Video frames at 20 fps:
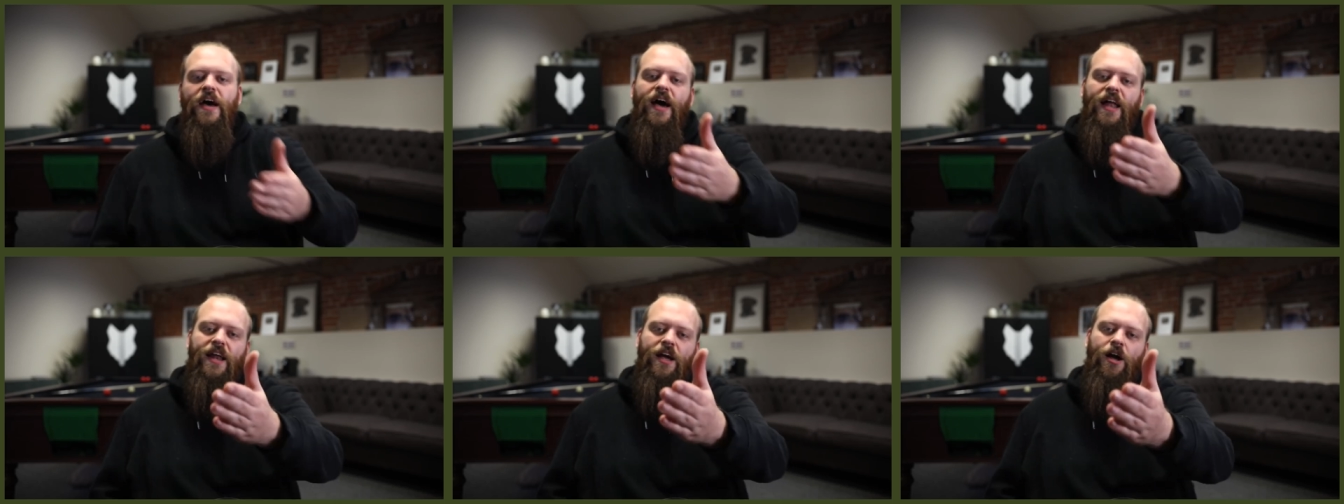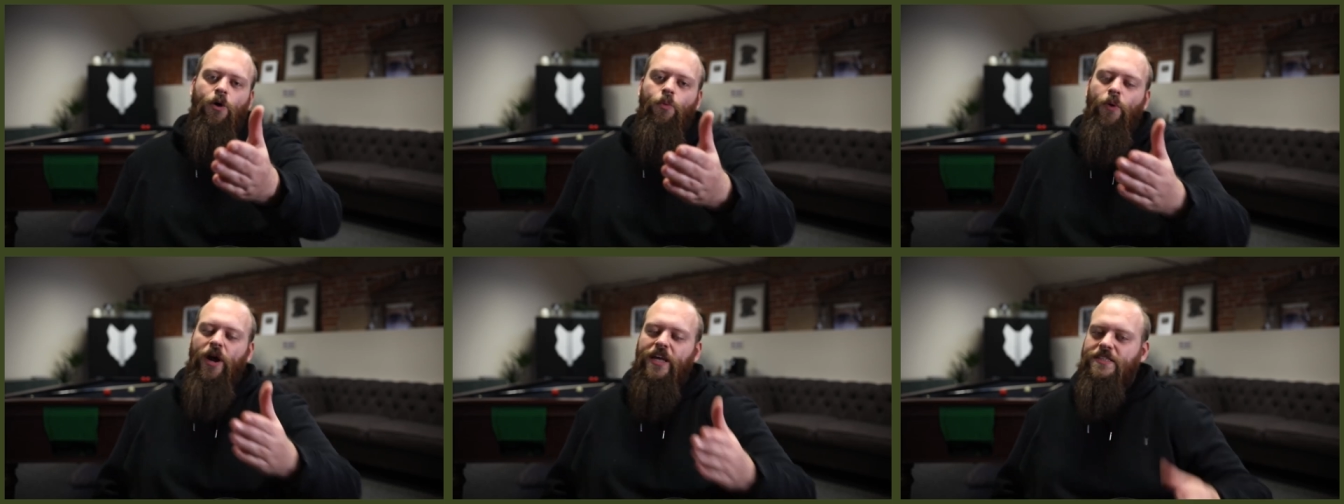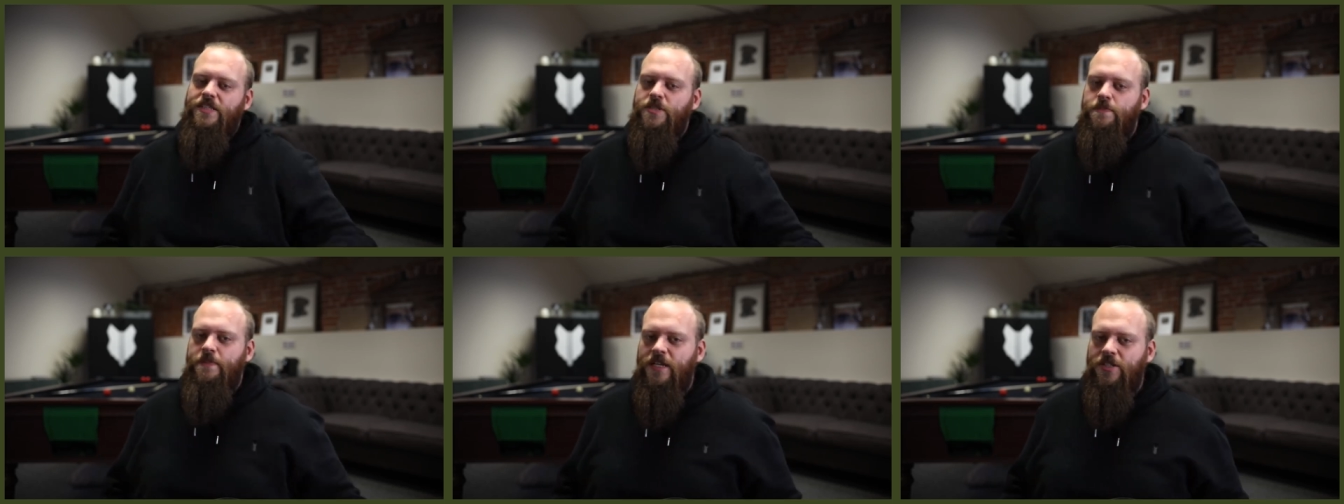and I can't wait
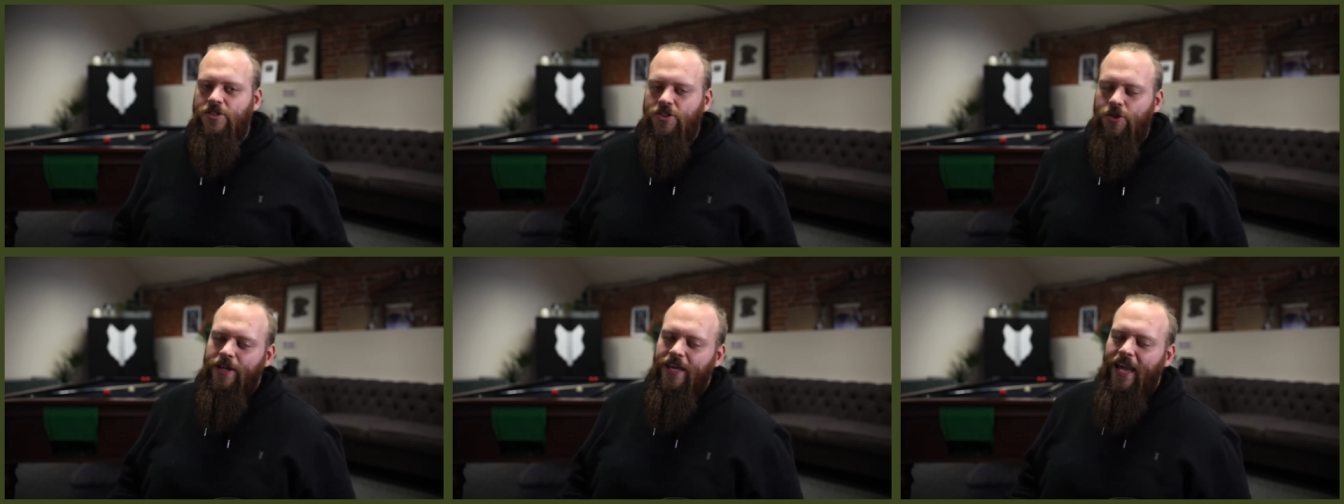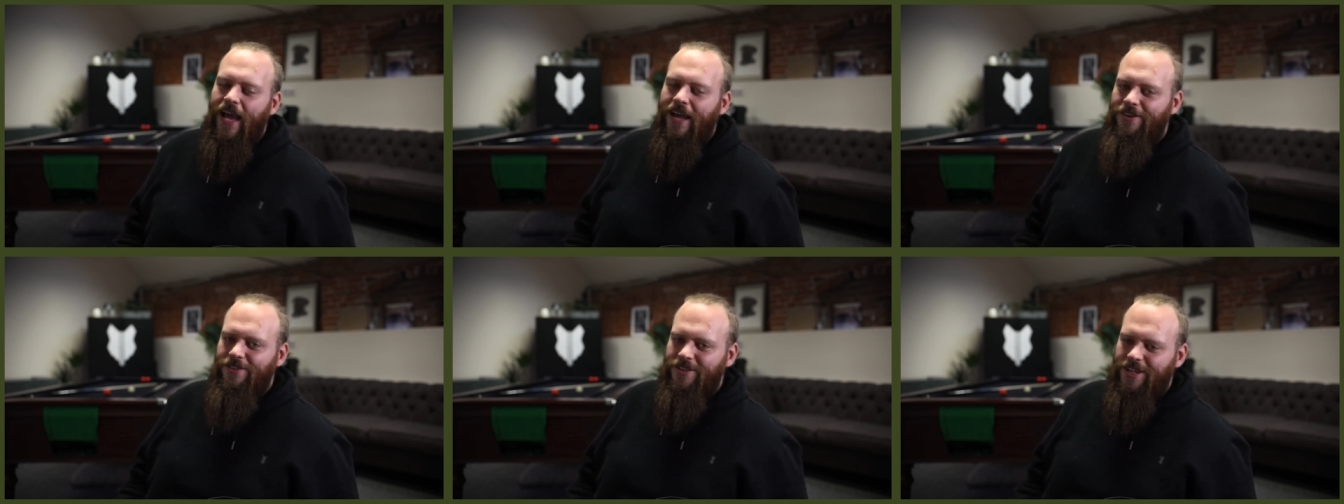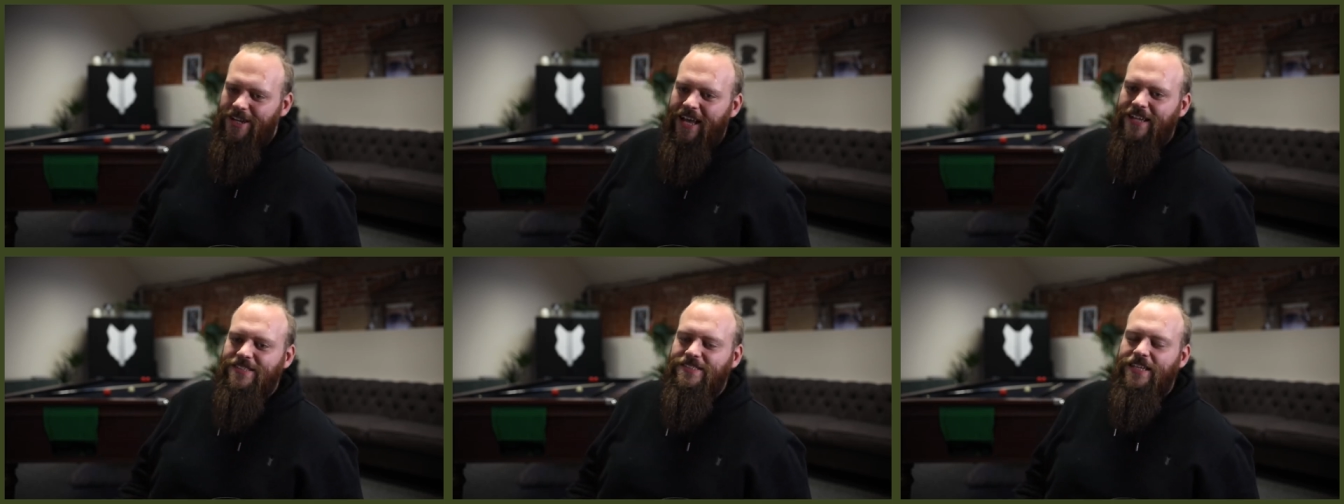to speak to you again on the
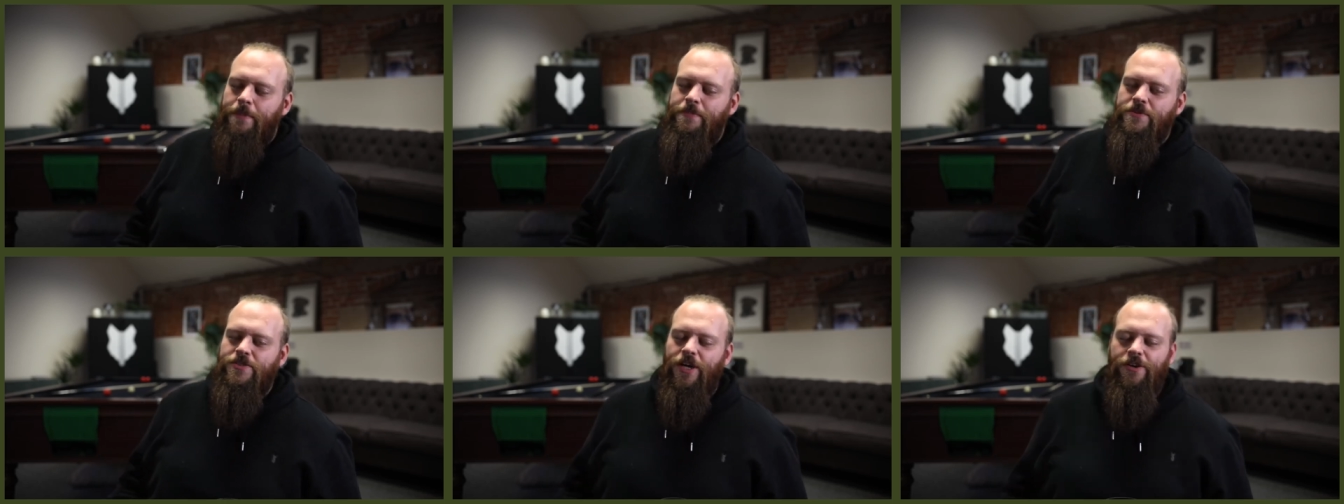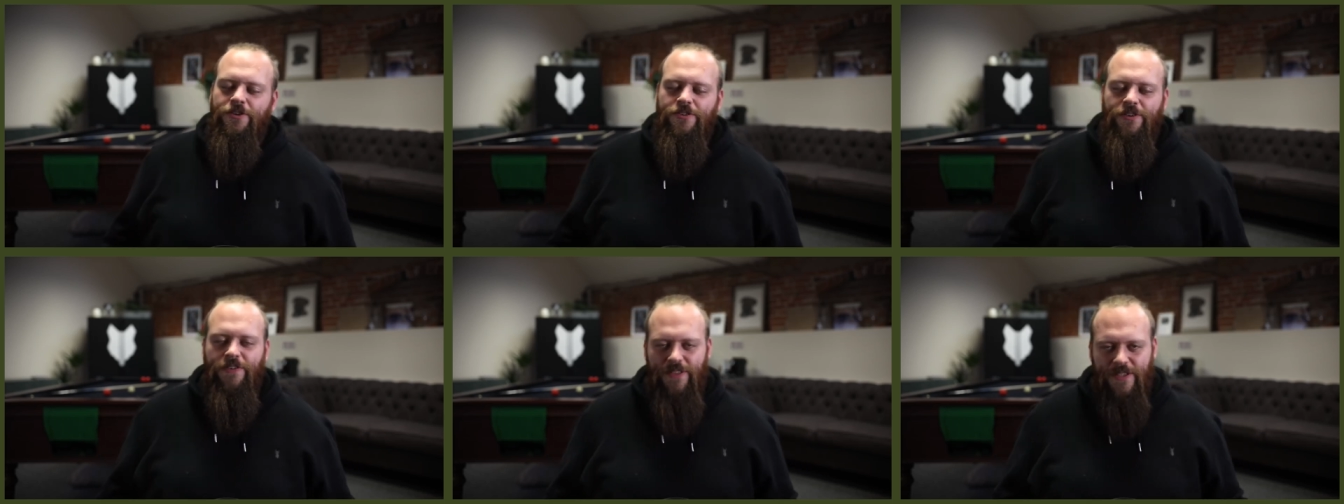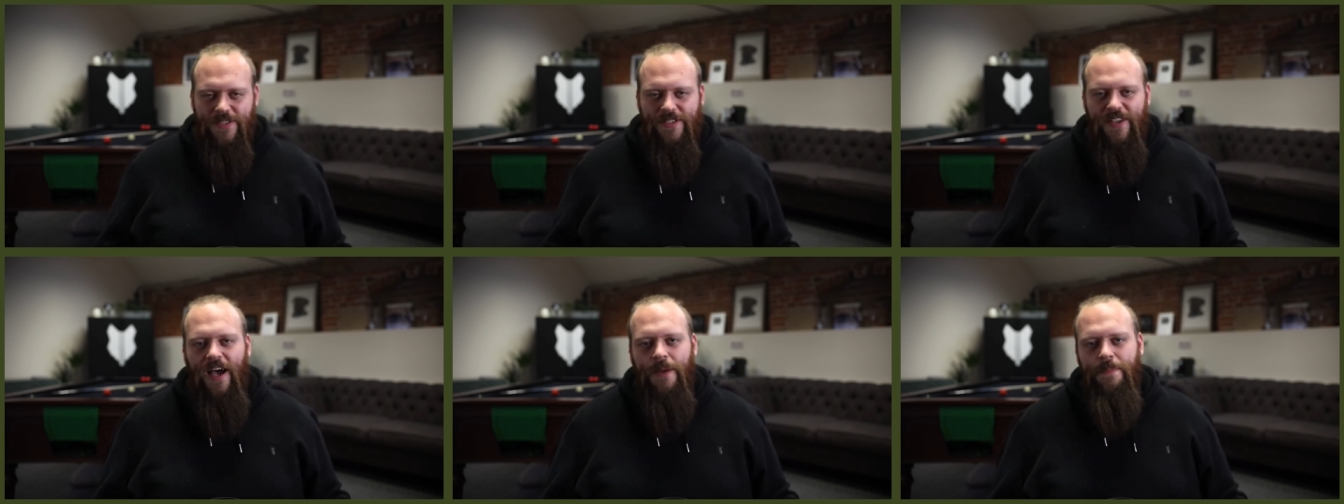next episode of the
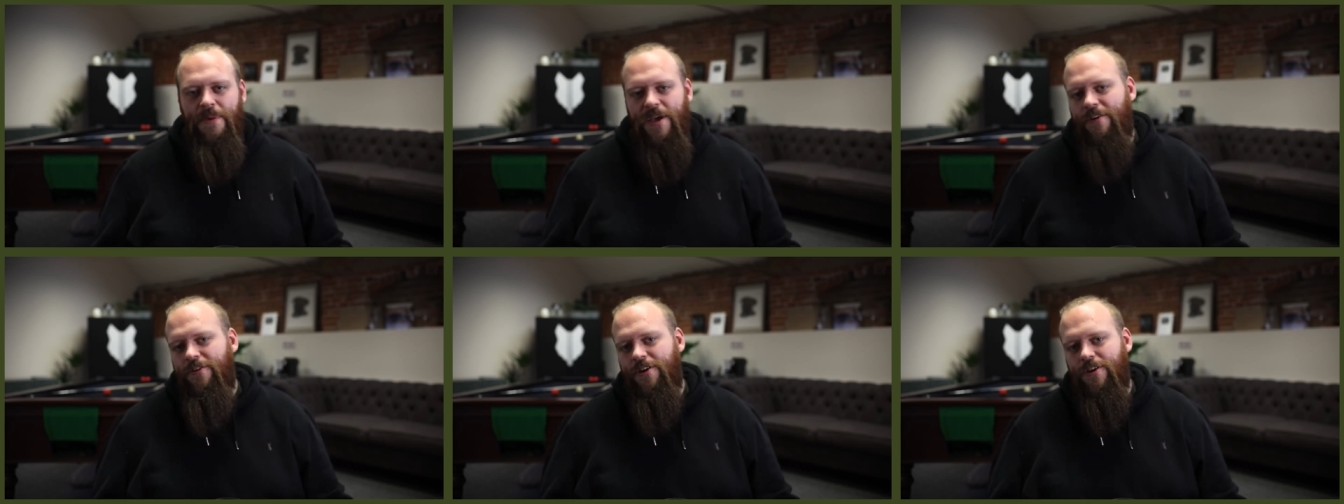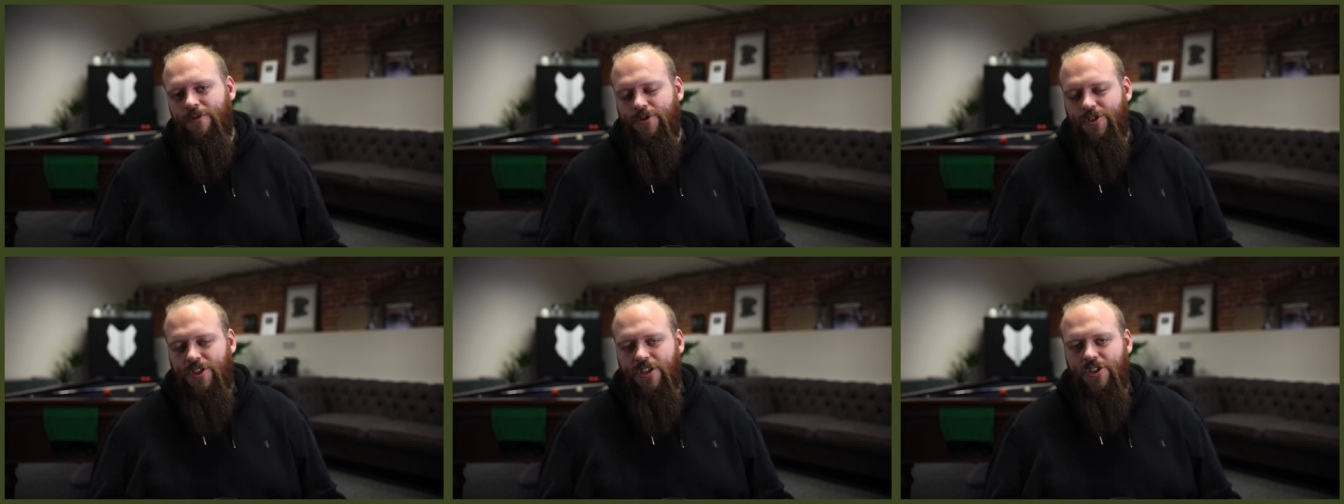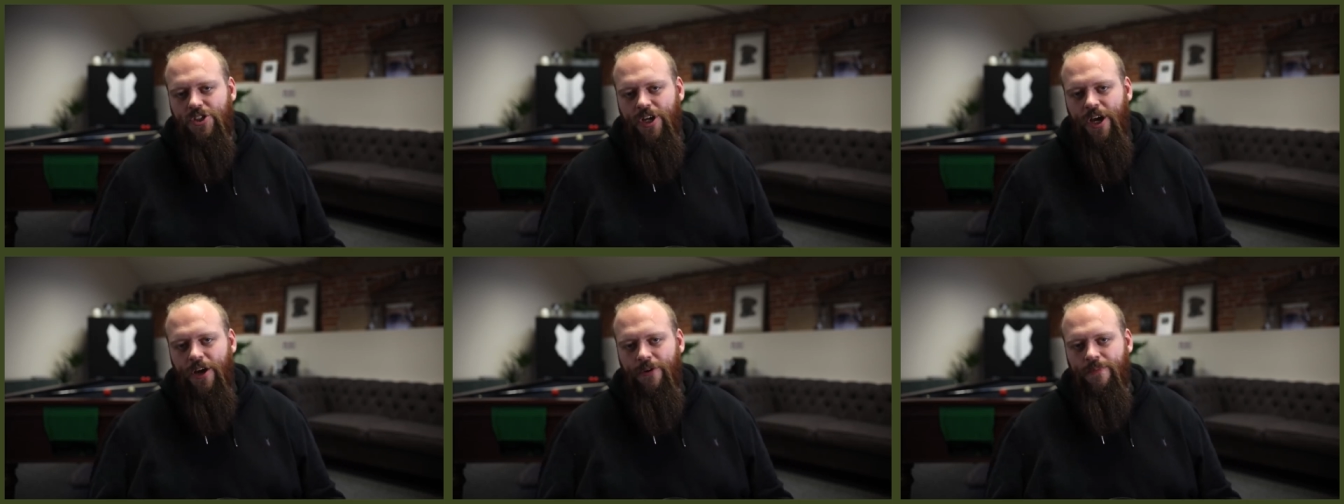Siberian Husky
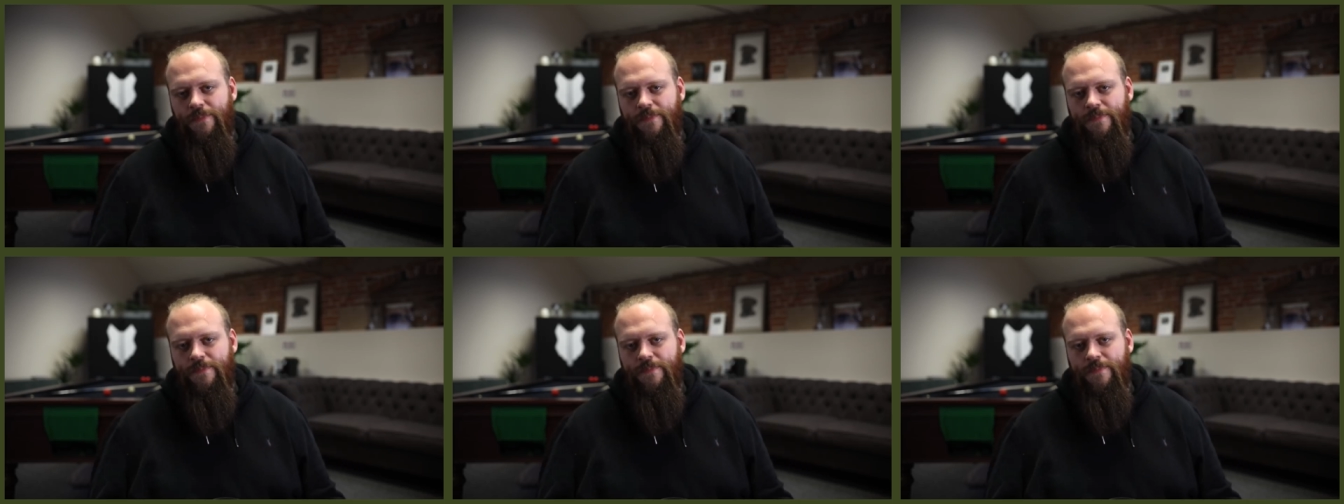Show.